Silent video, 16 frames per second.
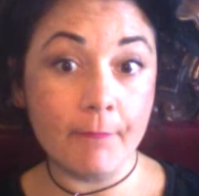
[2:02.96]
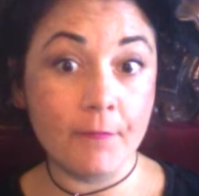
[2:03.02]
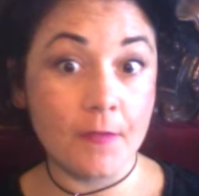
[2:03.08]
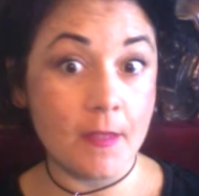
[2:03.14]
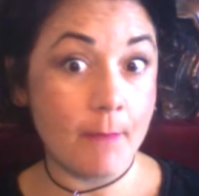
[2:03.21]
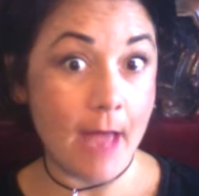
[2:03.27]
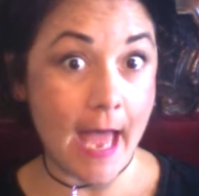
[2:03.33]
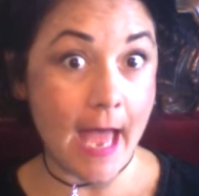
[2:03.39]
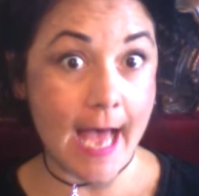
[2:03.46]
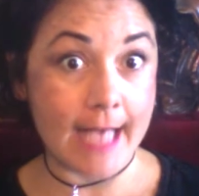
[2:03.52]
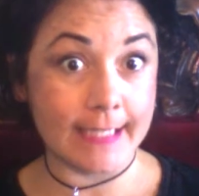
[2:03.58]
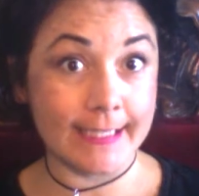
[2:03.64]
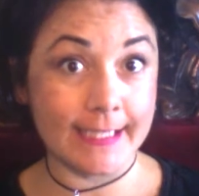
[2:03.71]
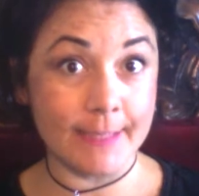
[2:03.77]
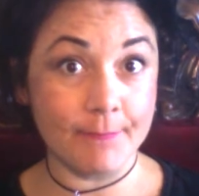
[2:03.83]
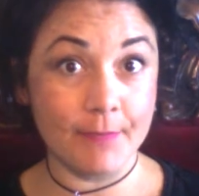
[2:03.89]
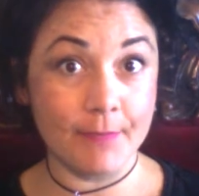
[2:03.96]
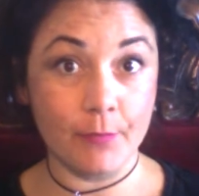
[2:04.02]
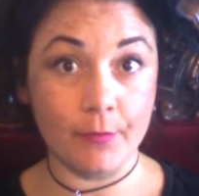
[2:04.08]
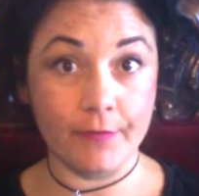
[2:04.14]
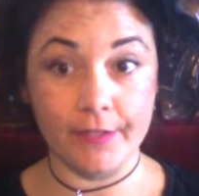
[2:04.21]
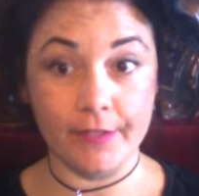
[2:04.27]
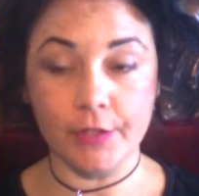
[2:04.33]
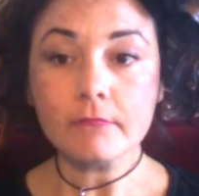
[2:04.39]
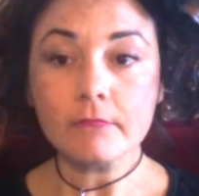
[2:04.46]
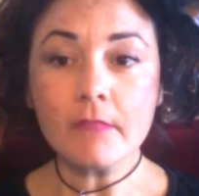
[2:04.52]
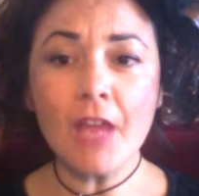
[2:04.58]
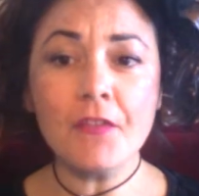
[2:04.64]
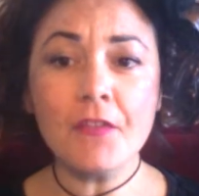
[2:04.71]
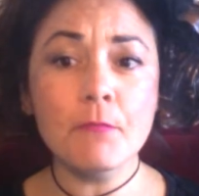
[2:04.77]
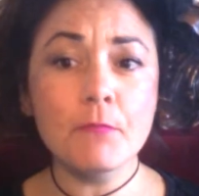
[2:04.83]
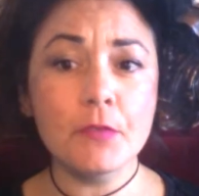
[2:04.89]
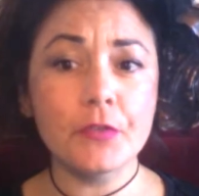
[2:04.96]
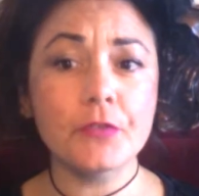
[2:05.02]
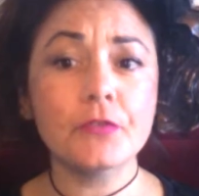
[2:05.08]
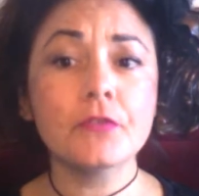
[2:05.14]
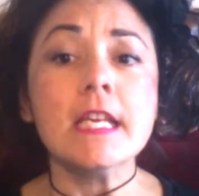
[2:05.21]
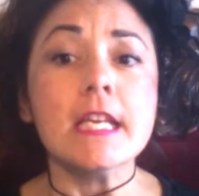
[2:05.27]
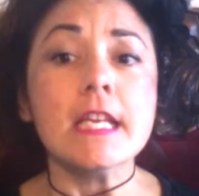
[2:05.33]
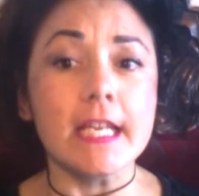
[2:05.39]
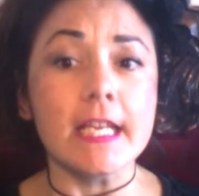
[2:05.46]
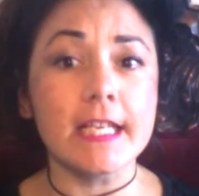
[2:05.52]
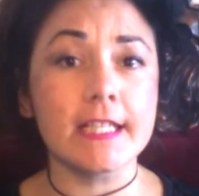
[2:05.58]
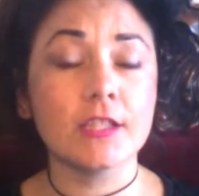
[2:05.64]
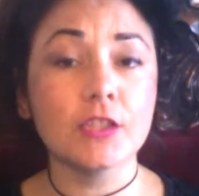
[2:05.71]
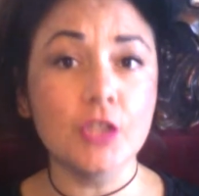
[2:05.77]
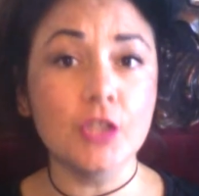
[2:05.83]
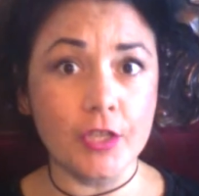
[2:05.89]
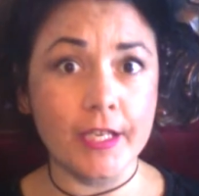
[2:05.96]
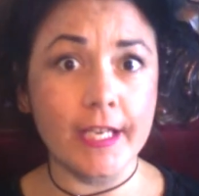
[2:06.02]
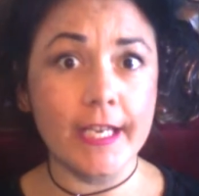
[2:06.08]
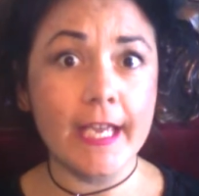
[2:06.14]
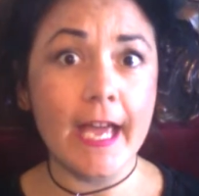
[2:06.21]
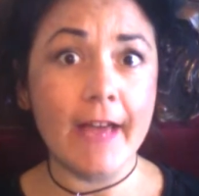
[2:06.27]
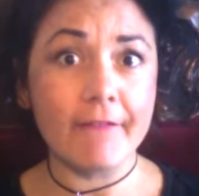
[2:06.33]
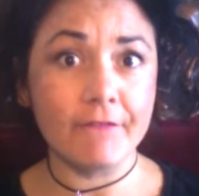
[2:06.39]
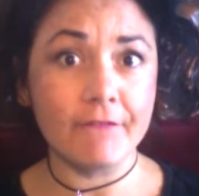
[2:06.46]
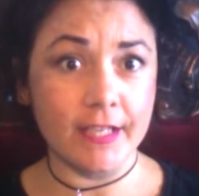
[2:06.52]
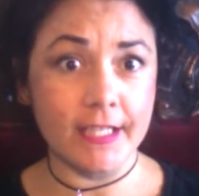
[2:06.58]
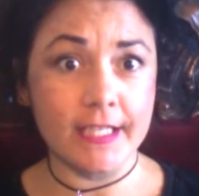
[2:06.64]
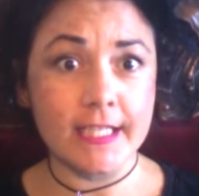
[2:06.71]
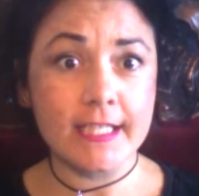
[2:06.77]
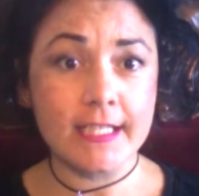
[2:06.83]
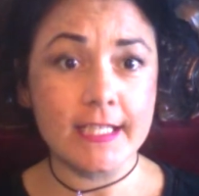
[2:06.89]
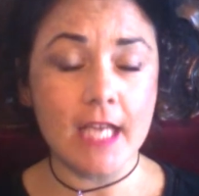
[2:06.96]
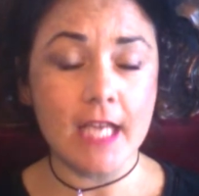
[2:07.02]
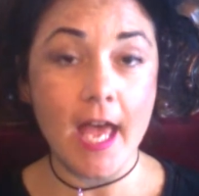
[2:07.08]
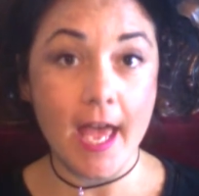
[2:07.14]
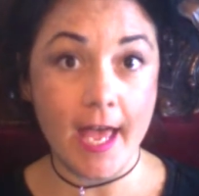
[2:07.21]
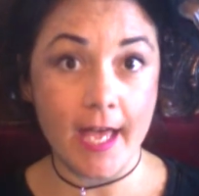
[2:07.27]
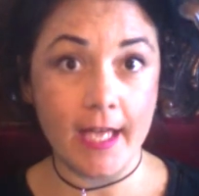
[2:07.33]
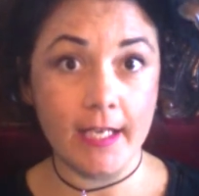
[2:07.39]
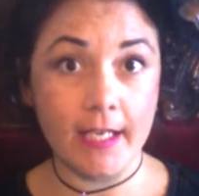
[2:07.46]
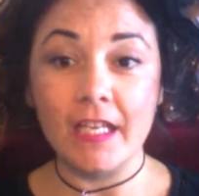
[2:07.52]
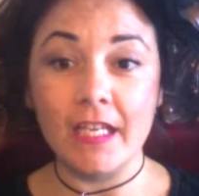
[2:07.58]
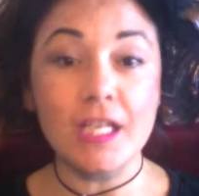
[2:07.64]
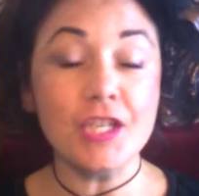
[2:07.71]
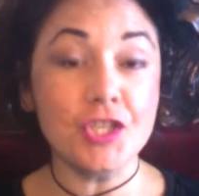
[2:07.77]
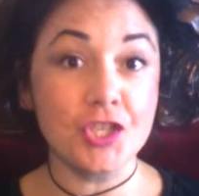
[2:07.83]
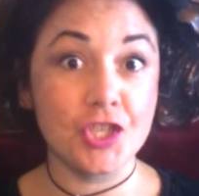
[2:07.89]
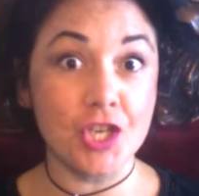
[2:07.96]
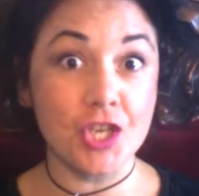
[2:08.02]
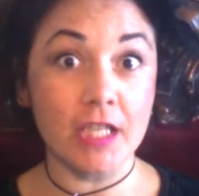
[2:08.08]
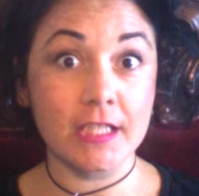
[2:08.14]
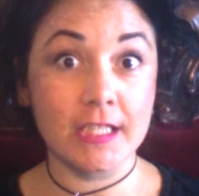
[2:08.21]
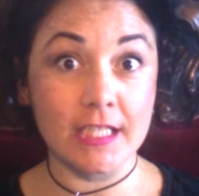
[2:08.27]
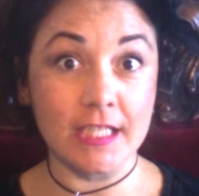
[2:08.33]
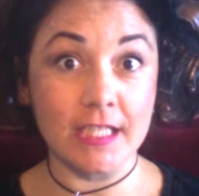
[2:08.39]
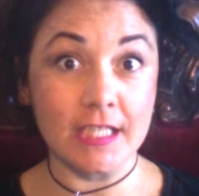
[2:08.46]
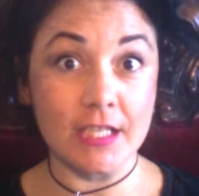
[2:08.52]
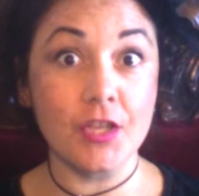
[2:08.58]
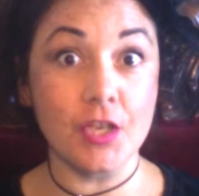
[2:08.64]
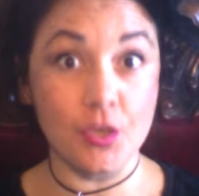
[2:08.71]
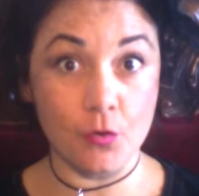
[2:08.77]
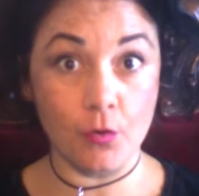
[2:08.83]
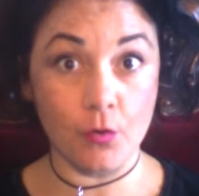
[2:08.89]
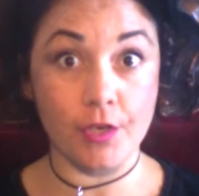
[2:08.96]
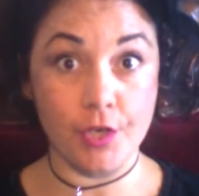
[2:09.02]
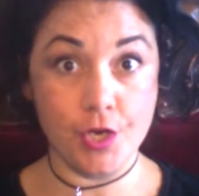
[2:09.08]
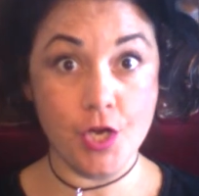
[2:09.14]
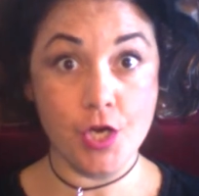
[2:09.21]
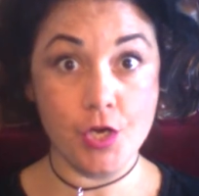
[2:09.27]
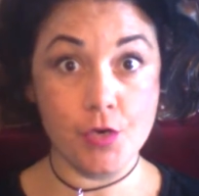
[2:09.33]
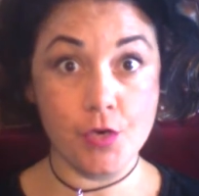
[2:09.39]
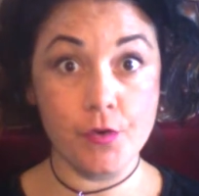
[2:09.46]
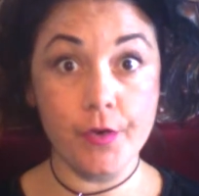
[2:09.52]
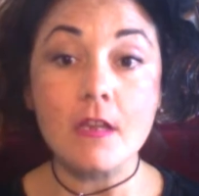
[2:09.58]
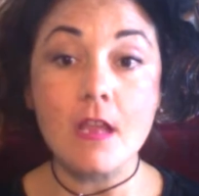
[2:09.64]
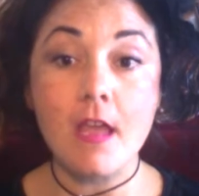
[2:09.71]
from the past and be revealed. And the moon is looking at Venus ahead, conjunct the North Node,